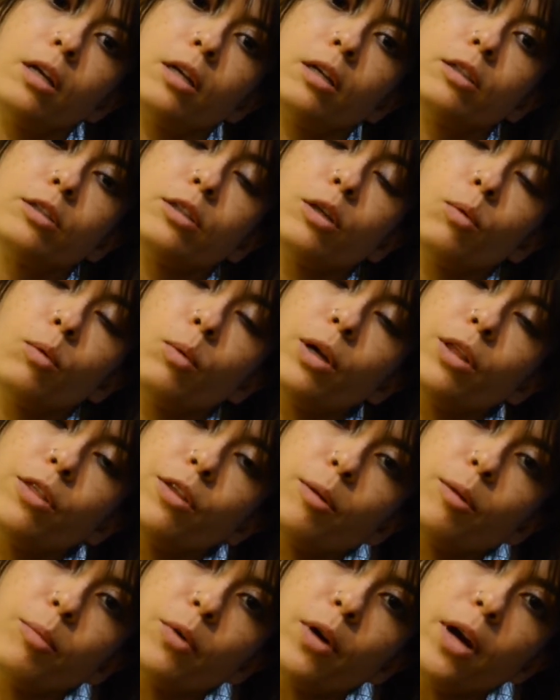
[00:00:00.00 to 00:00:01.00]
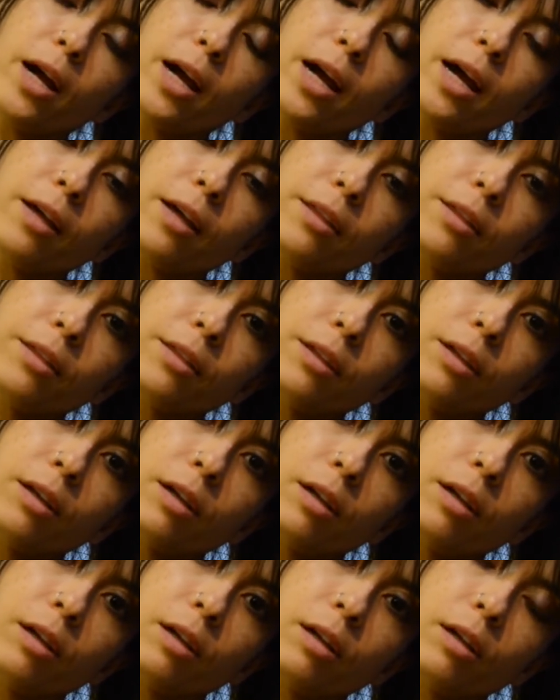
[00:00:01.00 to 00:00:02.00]
So with your breath,
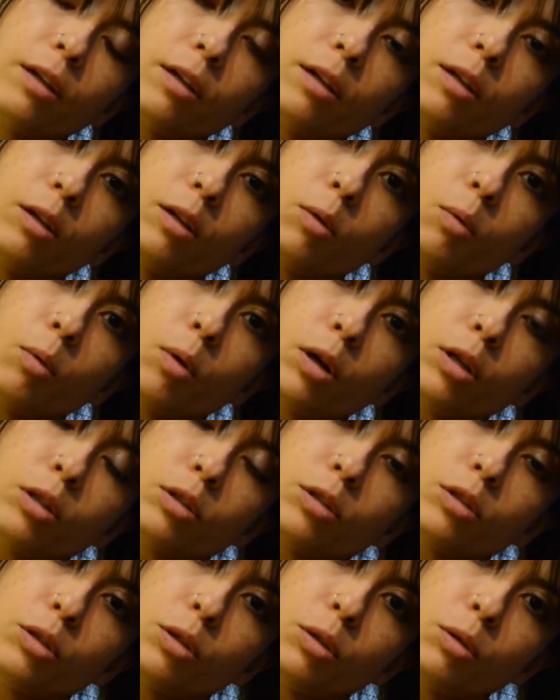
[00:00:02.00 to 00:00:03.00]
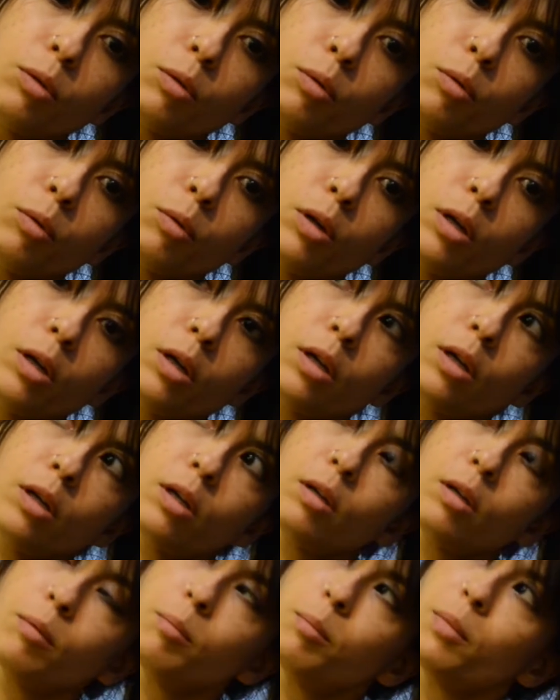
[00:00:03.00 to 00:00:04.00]
you want to
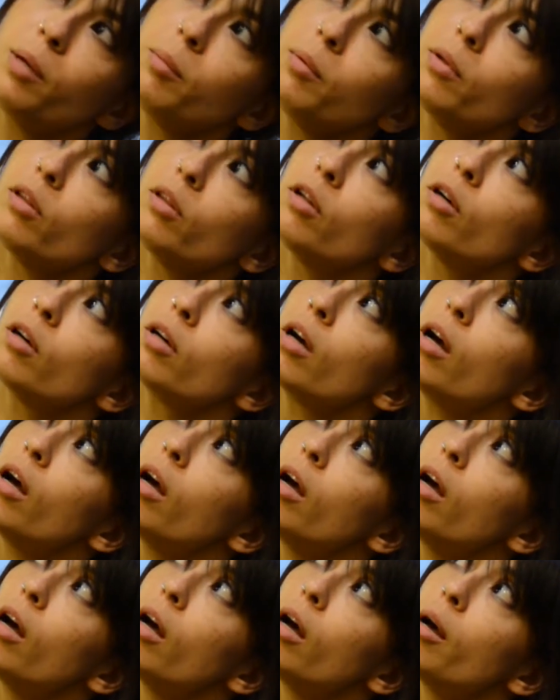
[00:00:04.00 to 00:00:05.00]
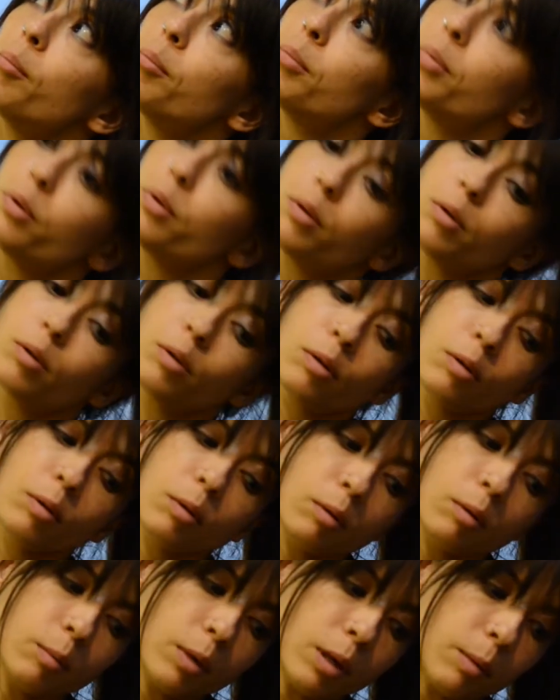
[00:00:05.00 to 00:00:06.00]
maybe look up,
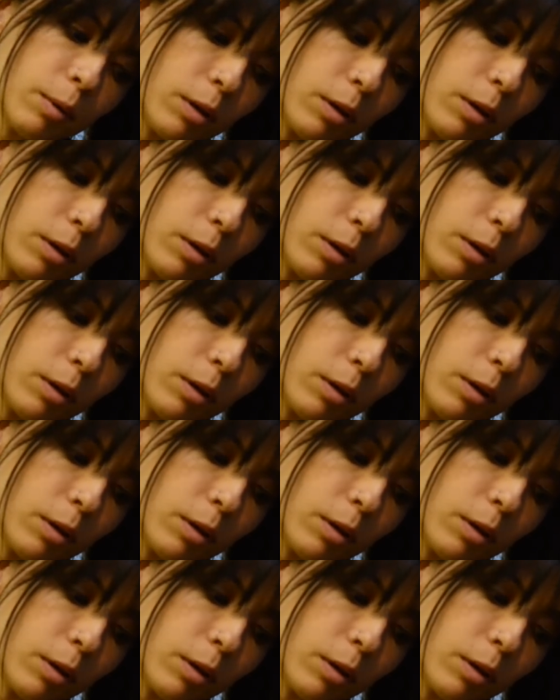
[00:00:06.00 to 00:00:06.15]
maybe